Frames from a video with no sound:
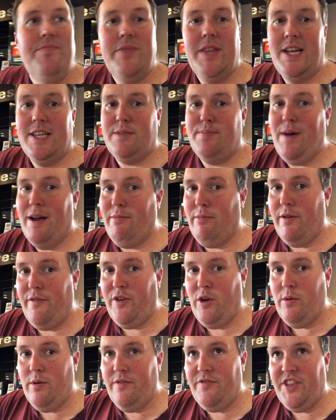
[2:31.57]
That's my
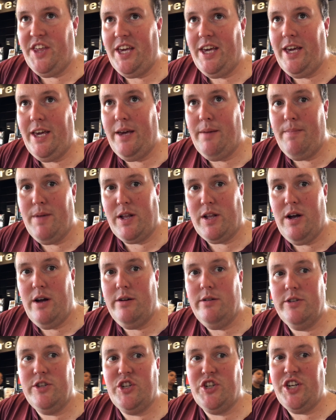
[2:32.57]
review of the
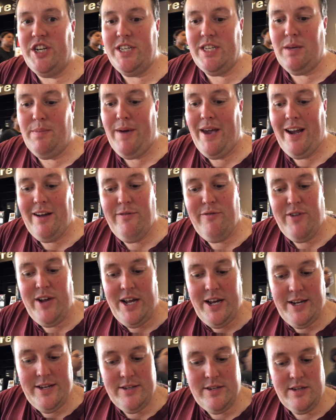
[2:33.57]
McDonald's cheesy bacon
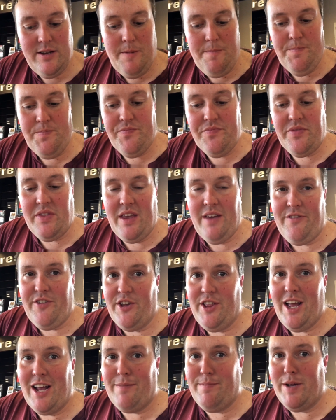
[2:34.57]
fries. If
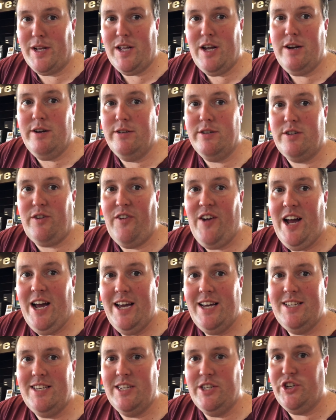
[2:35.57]
you like McDonald's
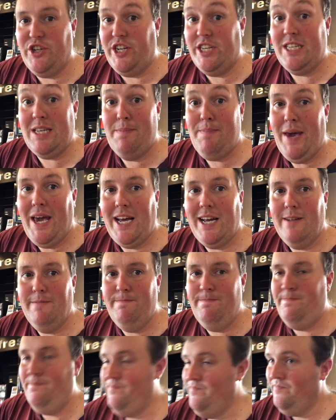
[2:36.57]
fries and cheese and
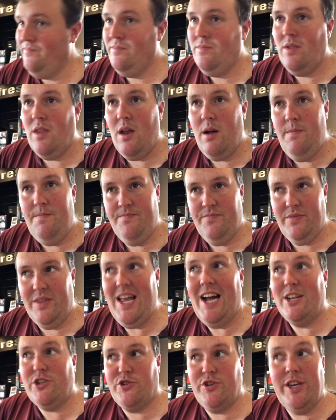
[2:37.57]
bacon,
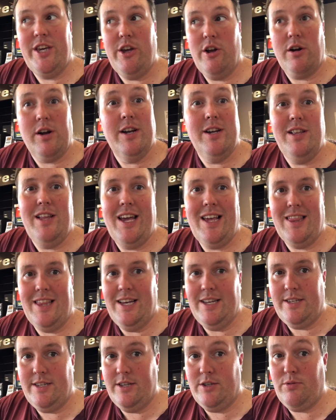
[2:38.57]
naturally you're gonna like
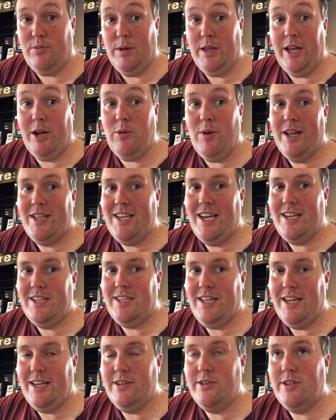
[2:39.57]
this. It's really quite
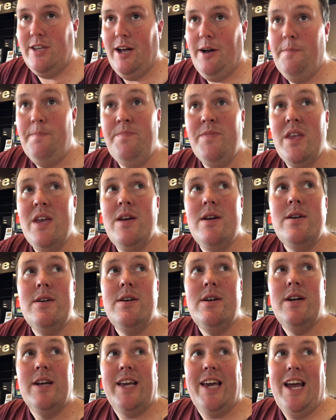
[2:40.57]
tasty. So
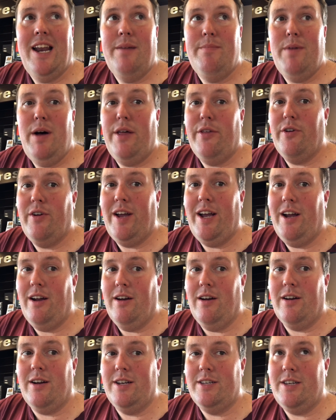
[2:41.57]
get them while they're
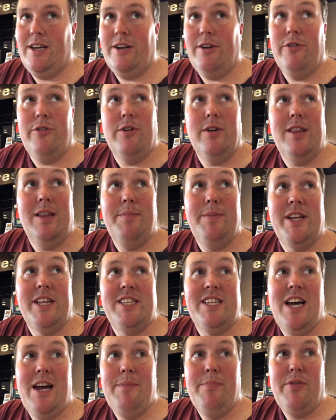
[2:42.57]
here because I know they're a limited
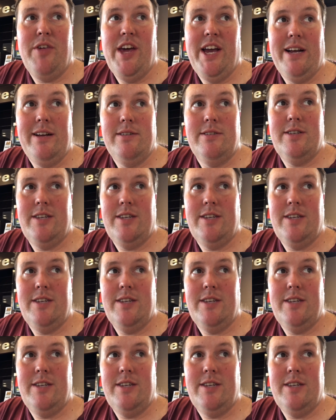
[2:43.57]
time thing.